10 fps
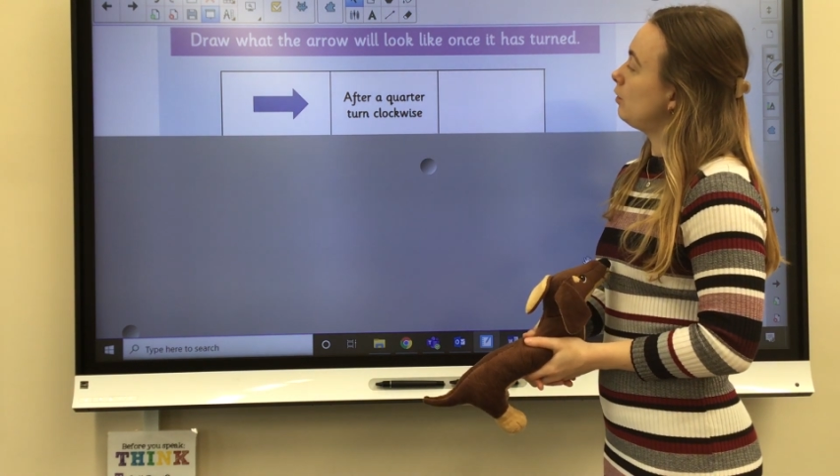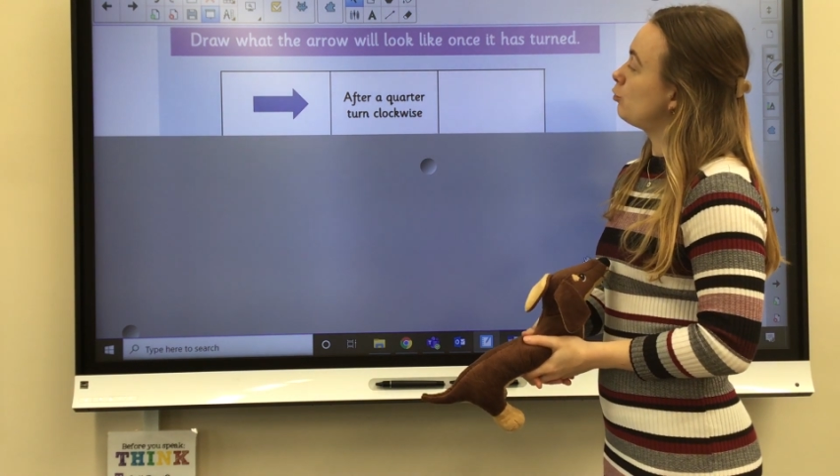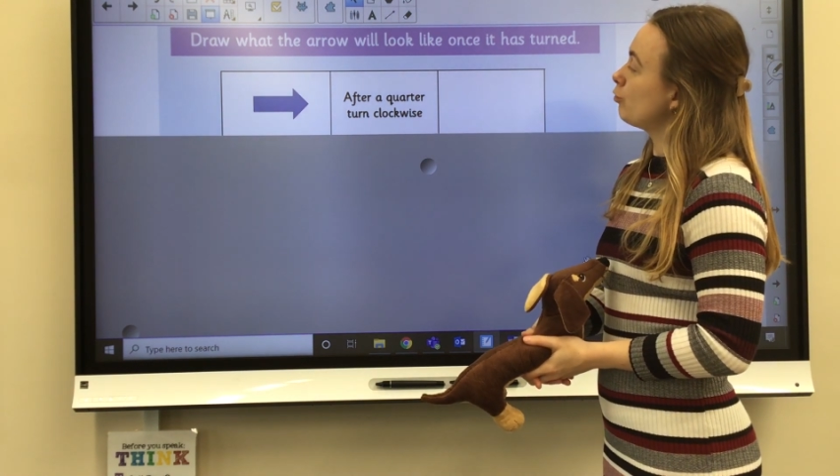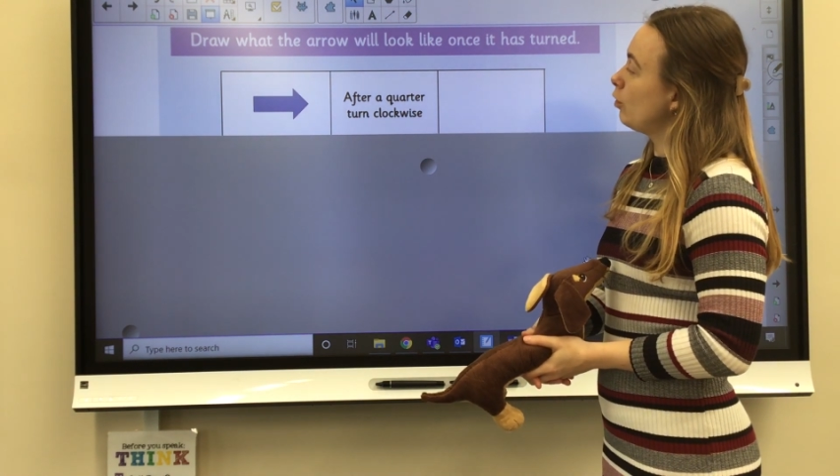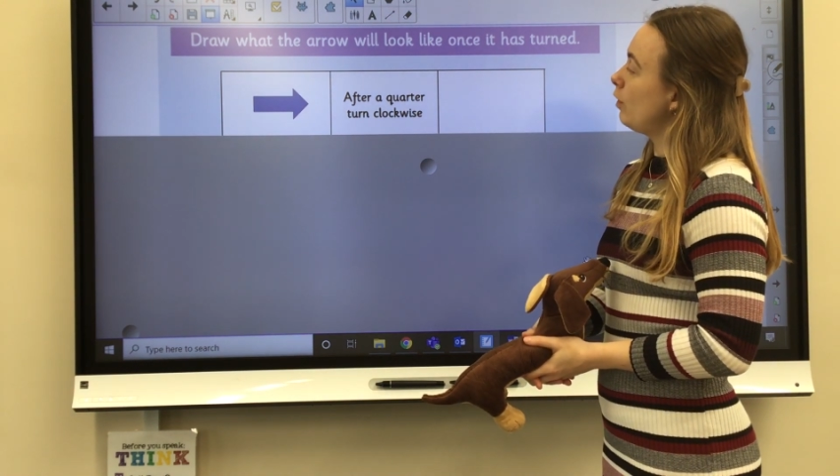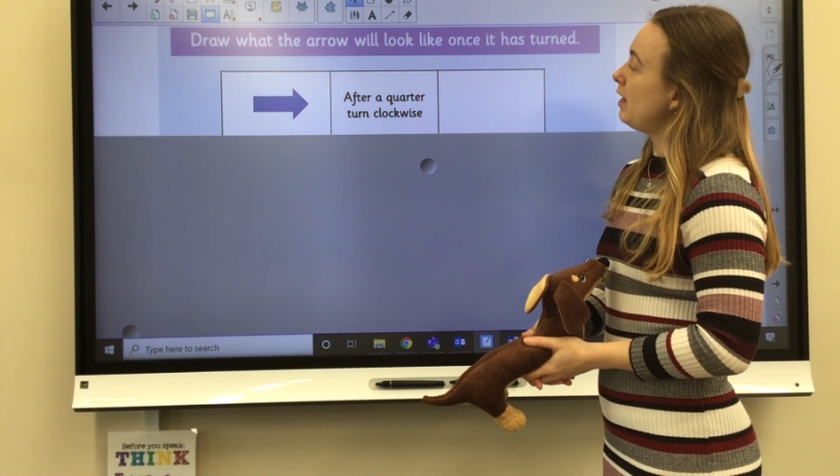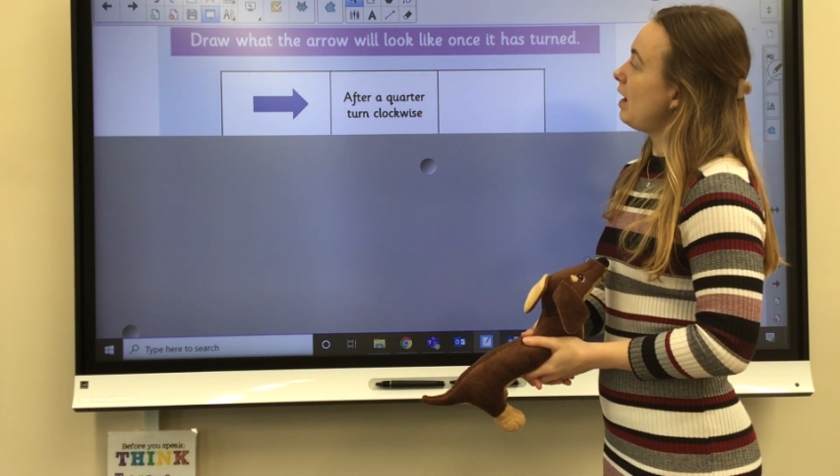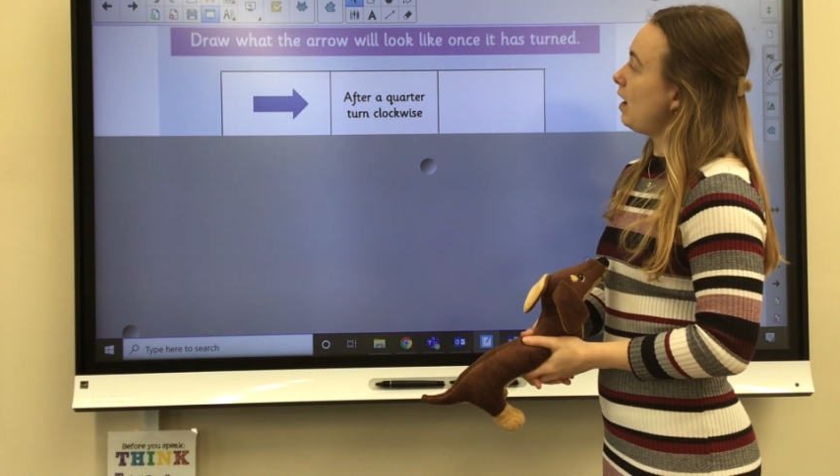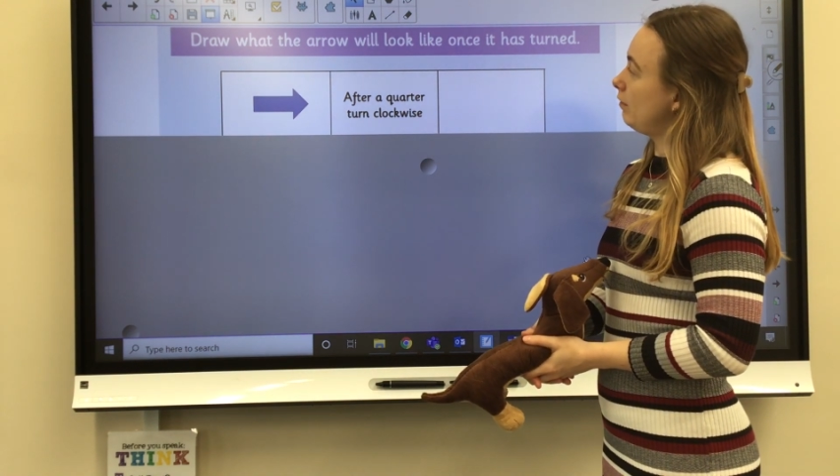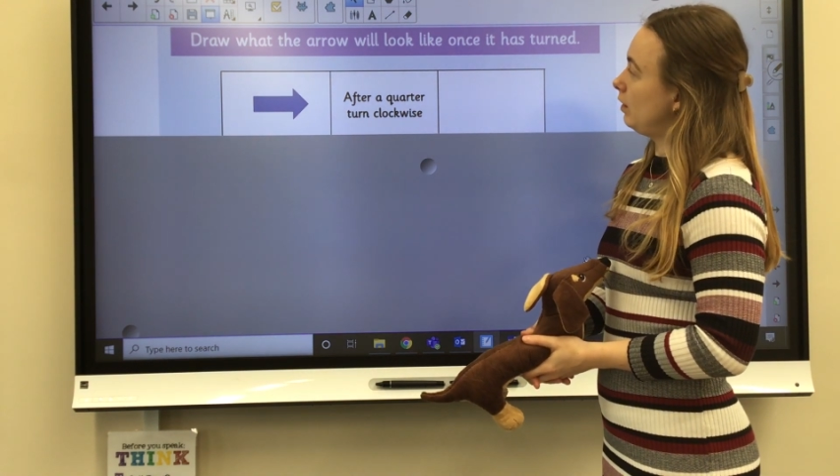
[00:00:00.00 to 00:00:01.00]
draw
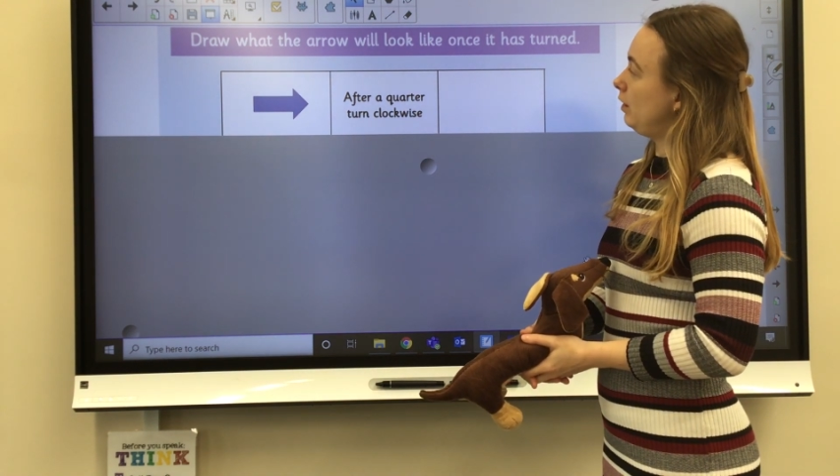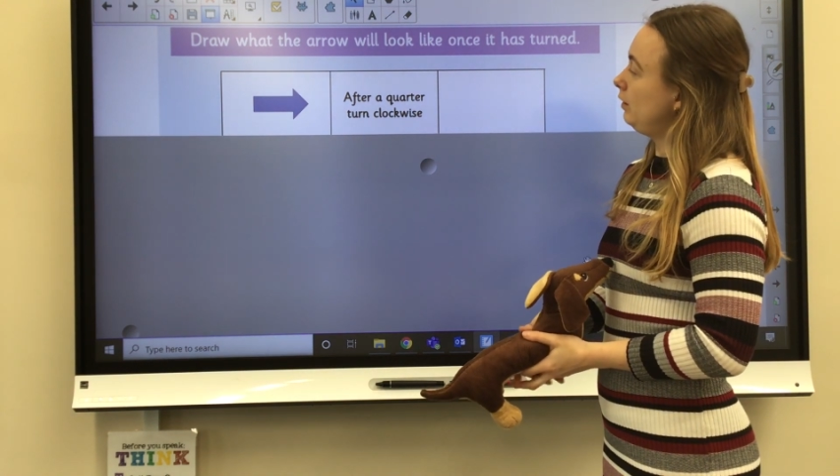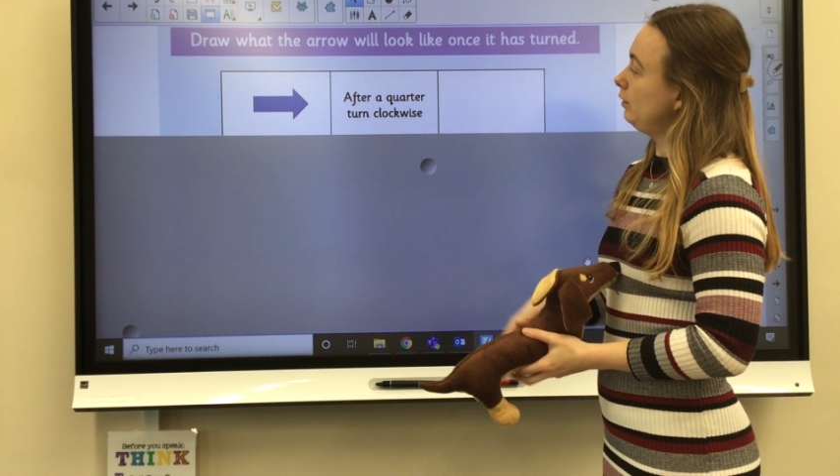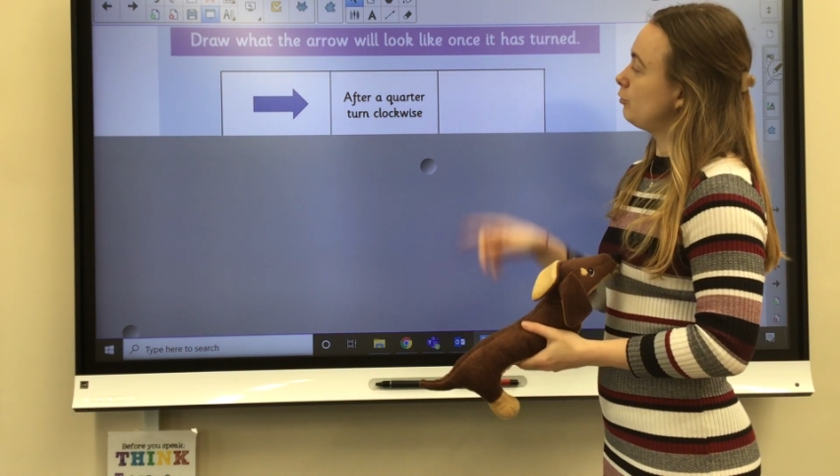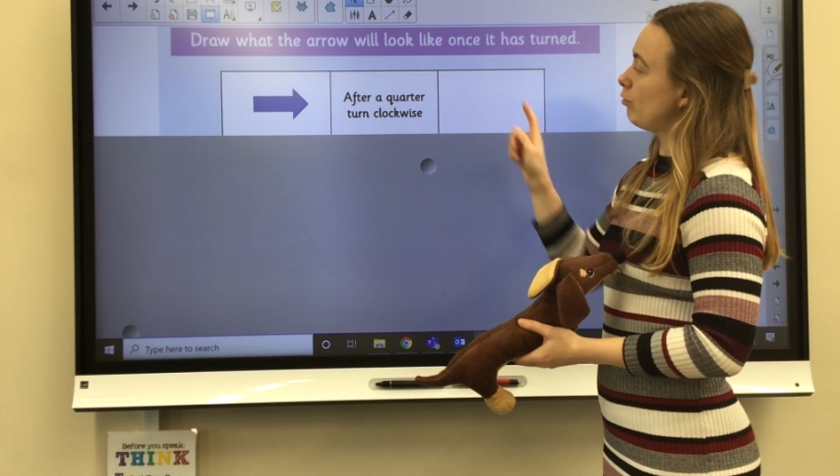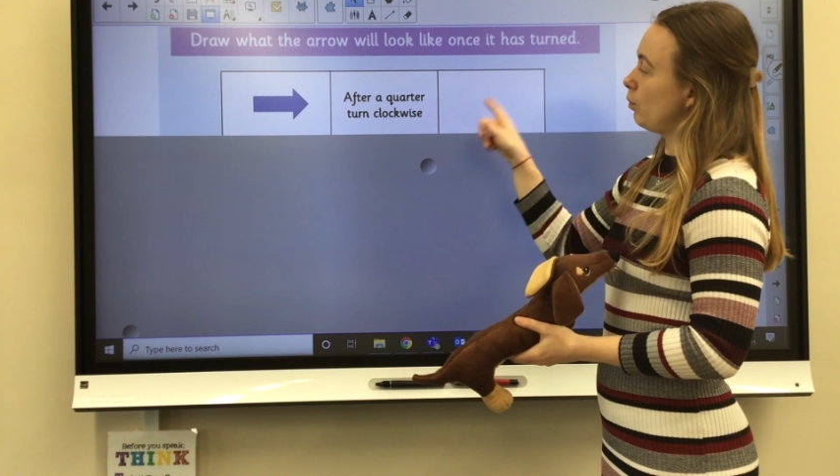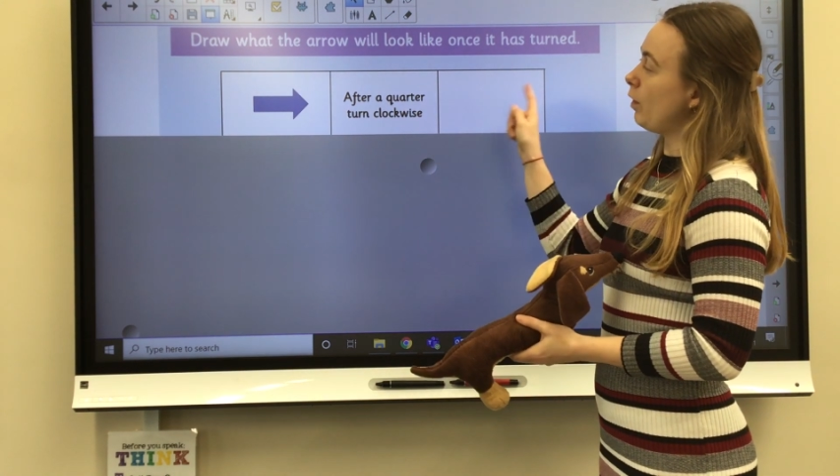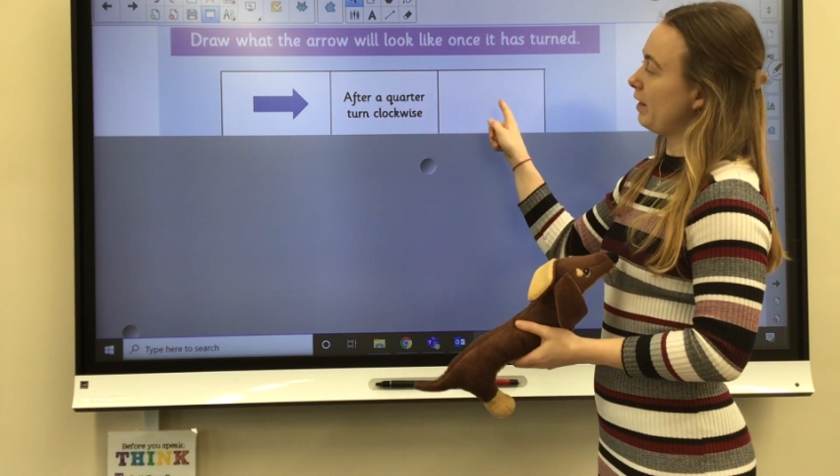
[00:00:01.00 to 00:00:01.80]
what